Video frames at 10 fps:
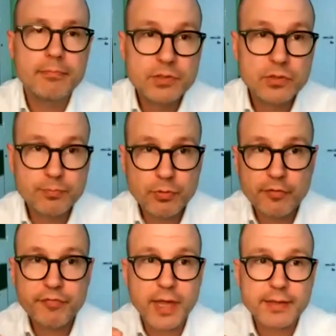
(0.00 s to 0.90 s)
so
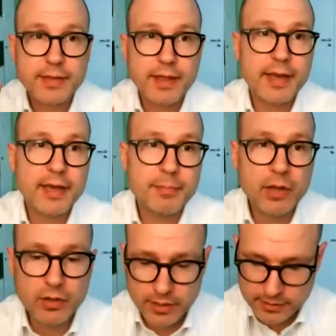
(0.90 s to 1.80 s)
prophylactic
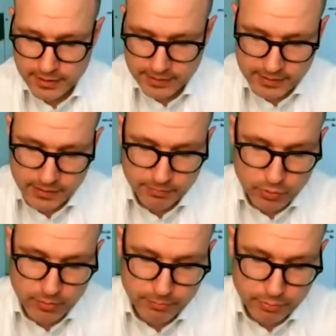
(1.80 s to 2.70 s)
antibiotics, that's an
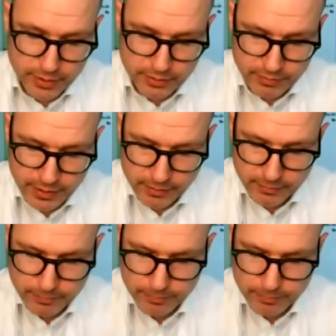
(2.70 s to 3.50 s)
important point, right?